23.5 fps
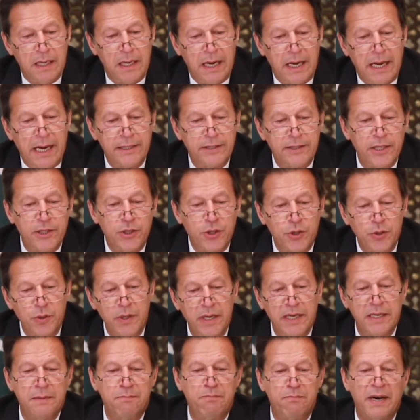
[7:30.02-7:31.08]
At the
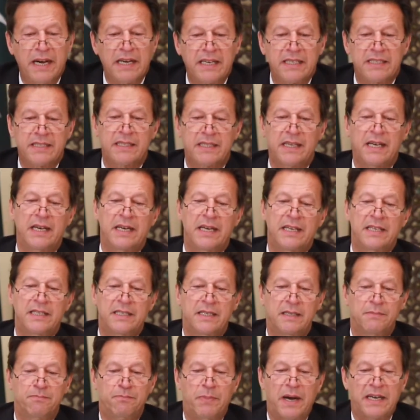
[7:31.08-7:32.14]
UN,
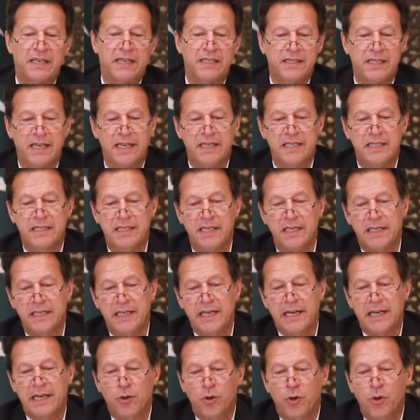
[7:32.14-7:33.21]
Pakistan,
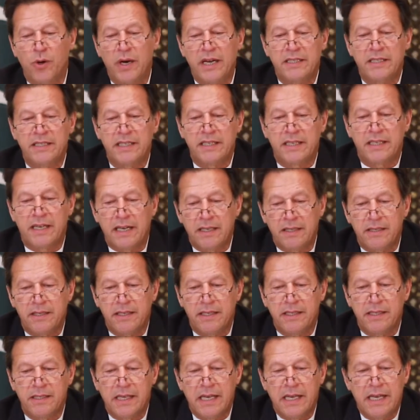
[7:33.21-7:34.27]
Turkey and OIC
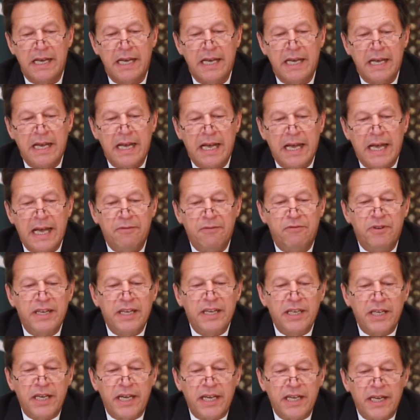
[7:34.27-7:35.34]
countries have
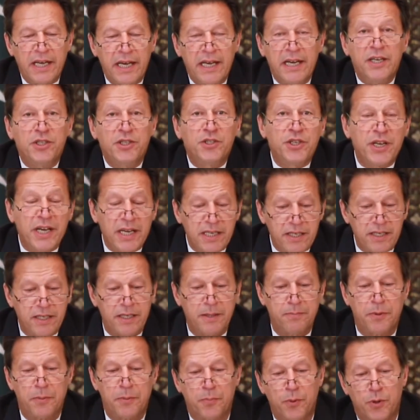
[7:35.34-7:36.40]
initiated
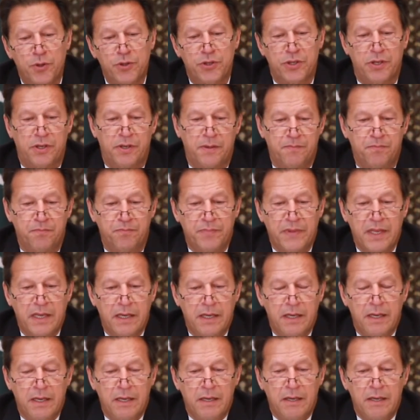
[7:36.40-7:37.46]
a proposal
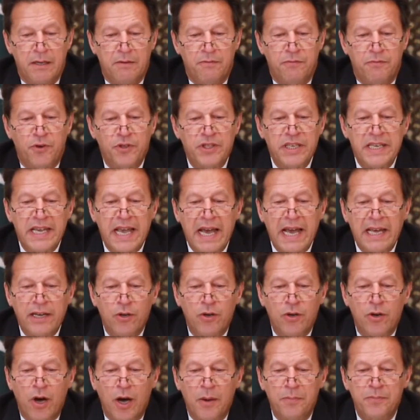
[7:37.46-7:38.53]
for the
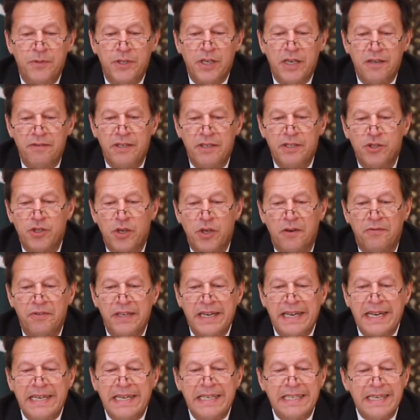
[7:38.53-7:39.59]
annual observance of
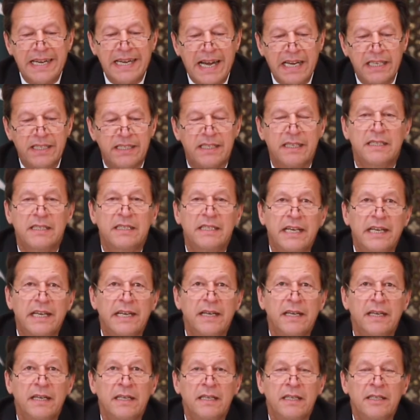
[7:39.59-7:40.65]
an international
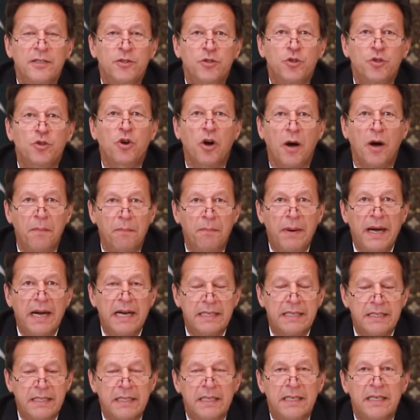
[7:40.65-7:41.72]
day to
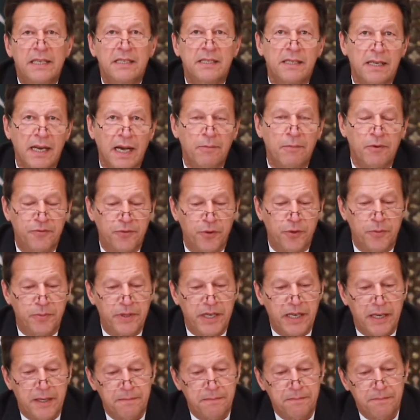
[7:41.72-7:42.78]
combat
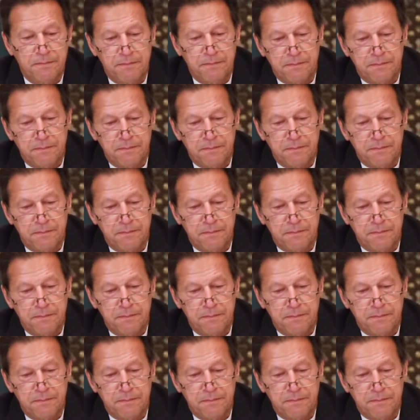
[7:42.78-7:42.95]
Islamophobia.